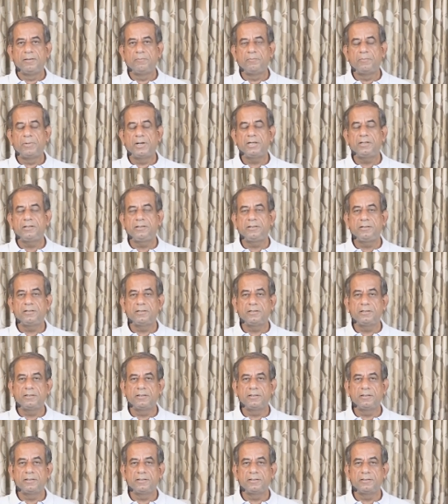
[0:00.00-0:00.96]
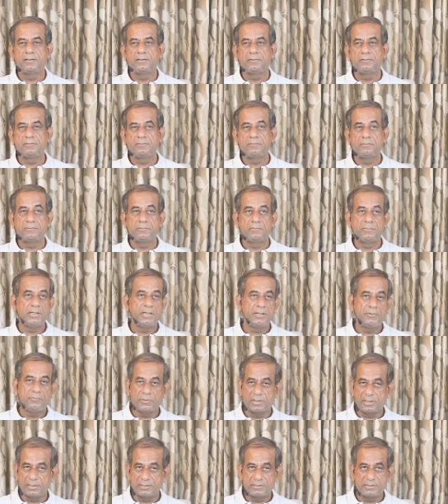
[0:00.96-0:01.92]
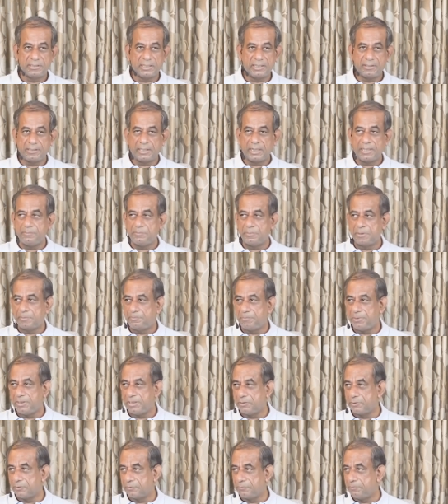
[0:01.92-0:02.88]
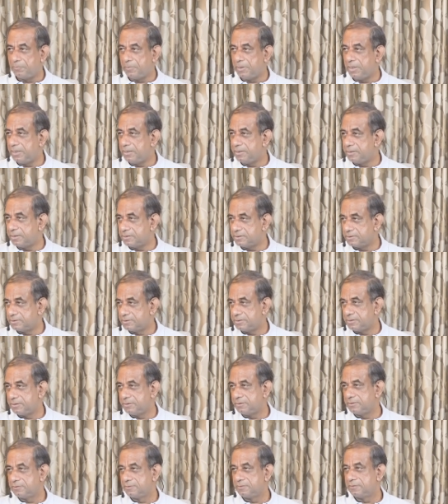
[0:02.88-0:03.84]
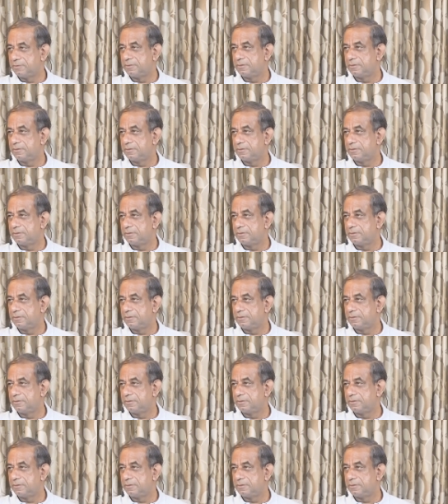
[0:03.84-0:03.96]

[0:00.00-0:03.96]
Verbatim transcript: But uh, it was that time the peak of militancy